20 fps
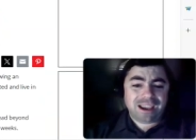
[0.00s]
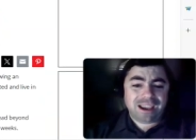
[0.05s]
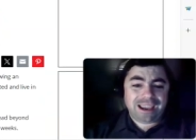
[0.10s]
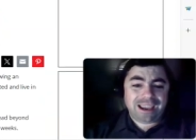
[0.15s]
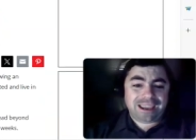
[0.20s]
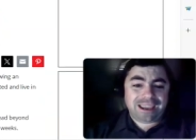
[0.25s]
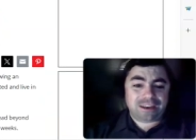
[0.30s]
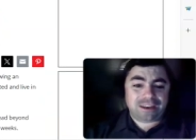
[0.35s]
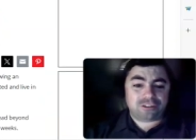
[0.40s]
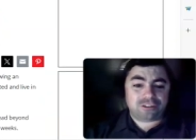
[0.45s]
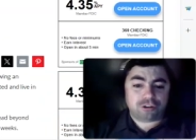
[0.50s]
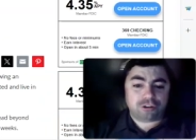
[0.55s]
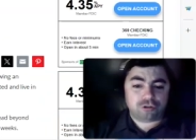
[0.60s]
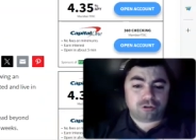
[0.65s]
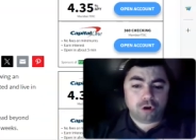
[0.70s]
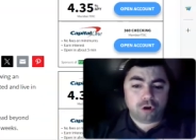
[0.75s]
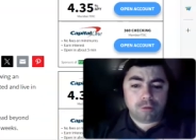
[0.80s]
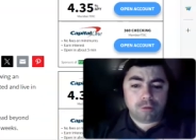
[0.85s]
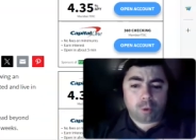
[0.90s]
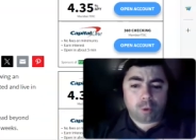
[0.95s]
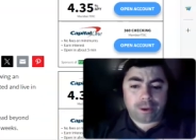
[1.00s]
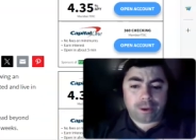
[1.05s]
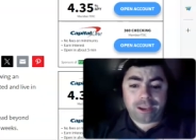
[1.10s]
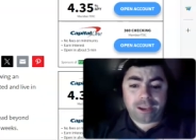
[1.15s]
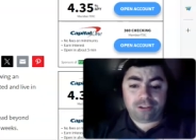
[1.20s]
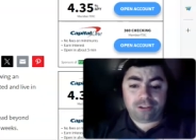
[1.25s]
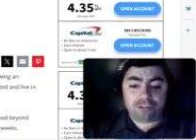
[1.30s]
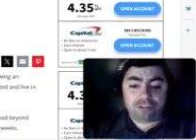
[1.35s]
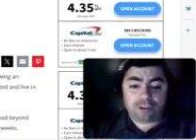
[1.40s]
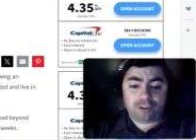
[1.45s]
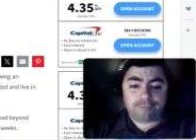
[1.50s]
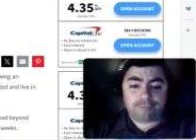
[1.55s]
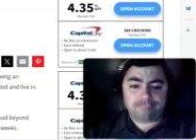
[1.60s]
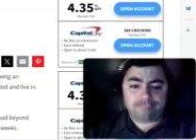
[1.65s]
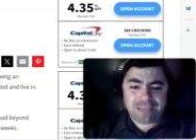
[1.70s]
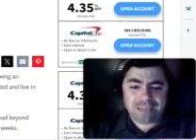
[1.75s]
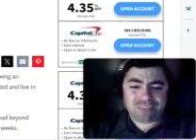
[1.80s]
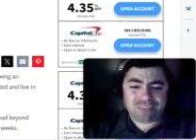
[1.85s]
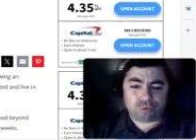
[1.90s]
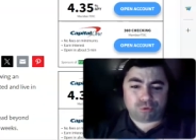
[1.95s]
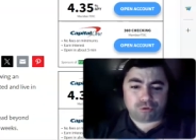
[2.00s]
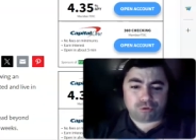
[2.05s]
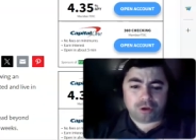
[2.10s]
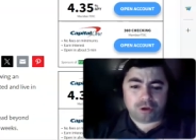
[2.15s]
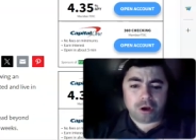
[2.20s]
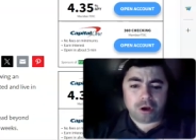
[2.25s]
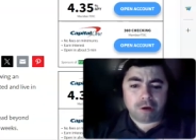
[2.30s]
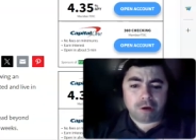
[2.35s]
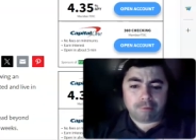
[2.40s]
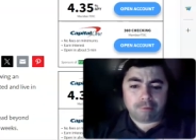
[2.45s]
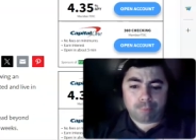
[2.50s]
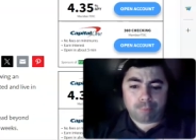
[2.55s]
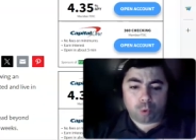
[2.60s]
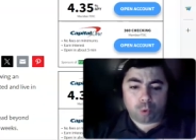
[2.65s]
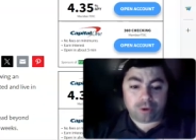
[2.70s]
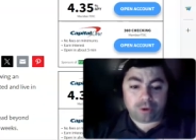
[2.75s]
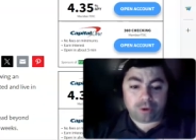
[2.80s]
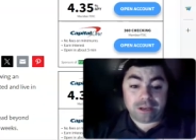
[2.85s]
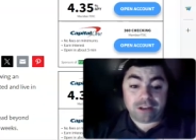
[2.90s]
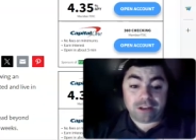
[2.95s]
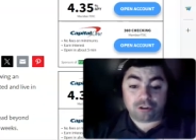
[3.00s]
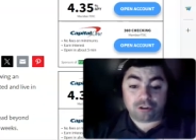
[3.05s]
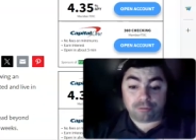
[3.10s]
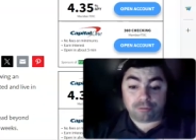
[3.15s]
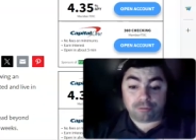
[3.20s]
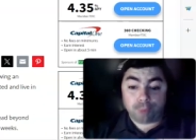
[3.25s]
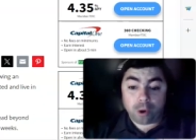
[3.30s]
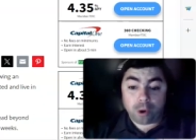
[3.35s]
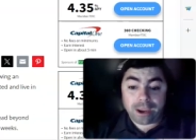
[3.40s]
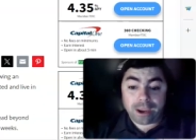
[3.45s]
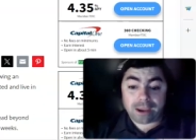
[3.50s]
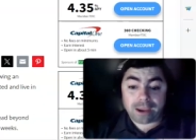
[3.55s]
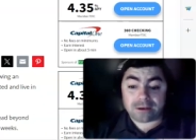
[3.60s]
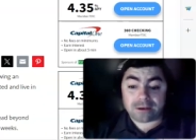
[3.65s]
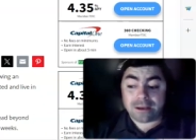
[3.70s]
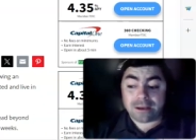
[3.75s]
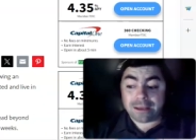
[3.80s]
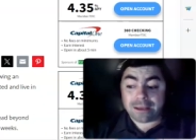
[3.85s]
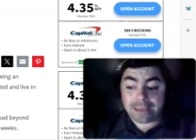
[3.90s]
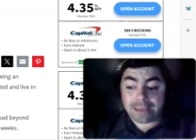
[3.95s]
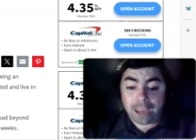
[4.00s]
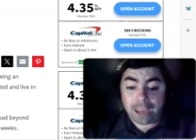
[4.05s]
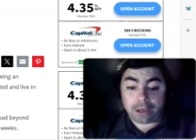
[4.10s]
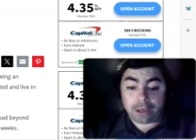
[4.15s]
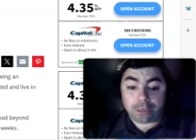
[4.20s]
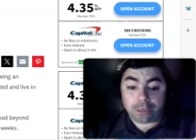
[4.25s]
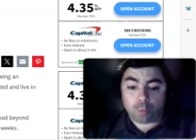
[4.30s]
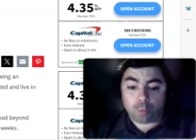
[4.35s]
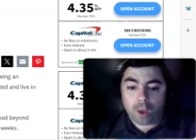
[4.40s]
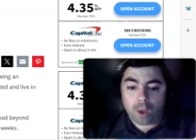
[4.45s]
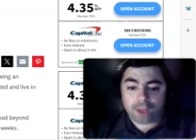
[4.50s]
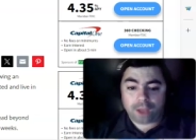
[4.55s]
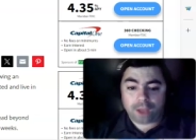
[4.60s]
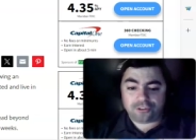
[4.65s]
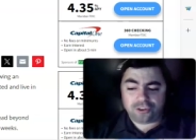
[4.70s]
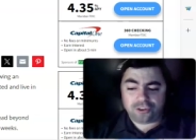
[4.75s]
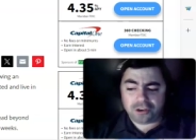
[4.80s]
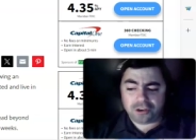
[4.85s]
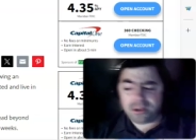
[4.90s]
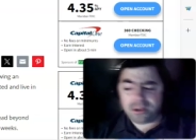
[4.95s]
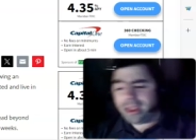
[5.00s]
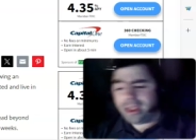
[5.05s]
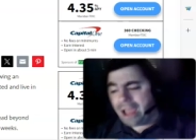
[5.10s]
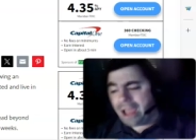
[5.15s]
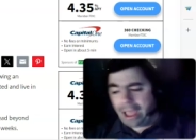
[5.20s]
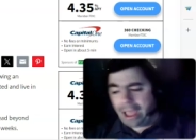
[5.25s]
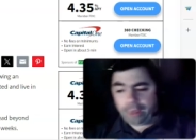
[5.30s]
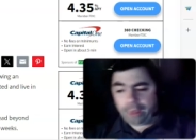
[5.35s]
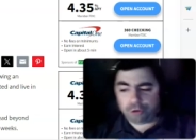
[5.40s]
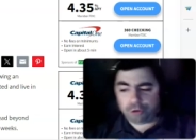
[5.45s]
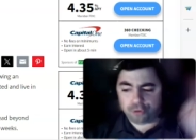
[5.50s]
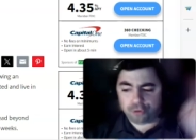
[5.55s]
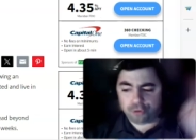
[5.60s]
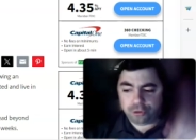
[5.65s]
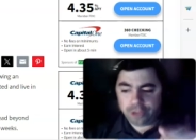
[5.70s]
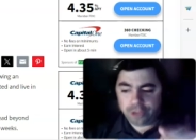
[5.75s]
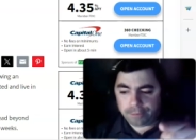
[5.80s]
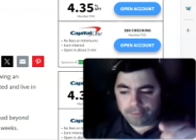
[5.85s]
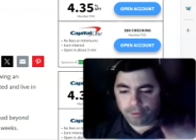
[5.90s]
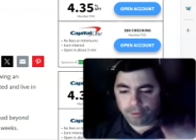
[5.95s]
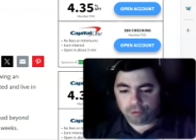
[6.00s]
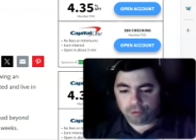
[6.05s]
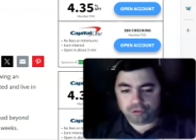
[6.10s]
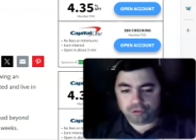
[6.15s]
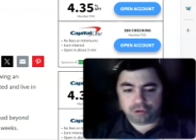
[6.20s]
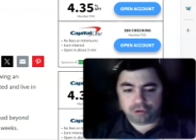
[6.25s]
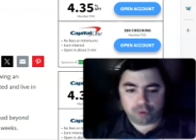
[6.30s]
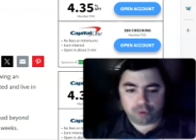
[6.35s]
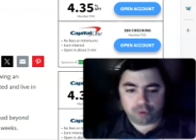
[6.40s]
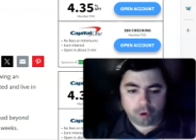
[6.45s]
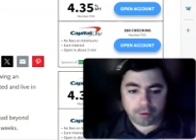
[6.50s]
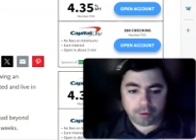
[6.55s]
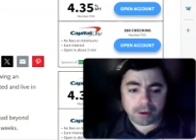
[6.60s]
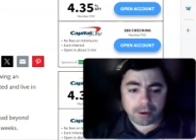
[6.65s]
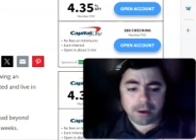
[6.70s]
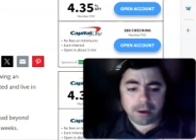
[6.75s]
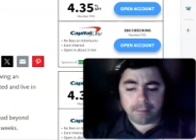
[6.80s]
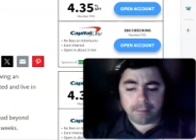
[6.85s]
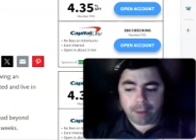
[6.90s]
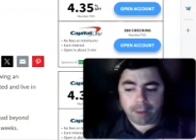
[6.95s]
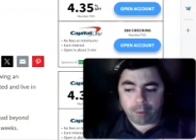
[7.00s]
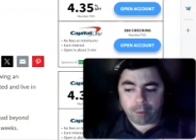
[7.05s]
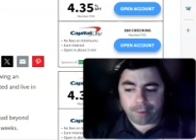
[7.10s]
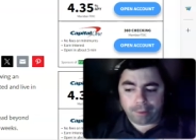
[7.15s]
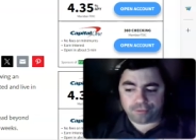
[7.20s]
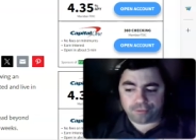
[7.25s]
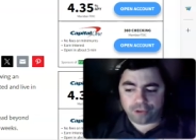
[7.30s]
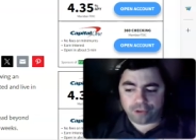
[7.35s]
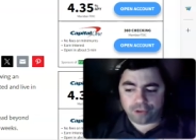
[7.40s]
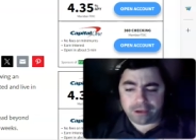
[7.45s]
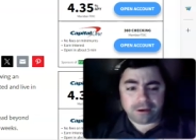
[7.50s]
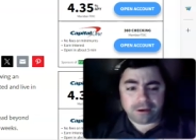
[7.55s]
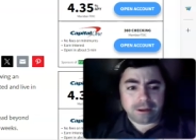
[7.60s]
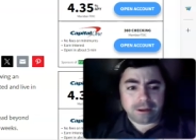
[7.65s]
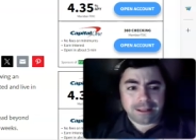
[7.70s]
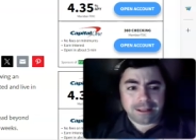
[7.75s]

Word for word: And it says two more cases of measles reported in Spokane County, Washington. I also did post this on my website.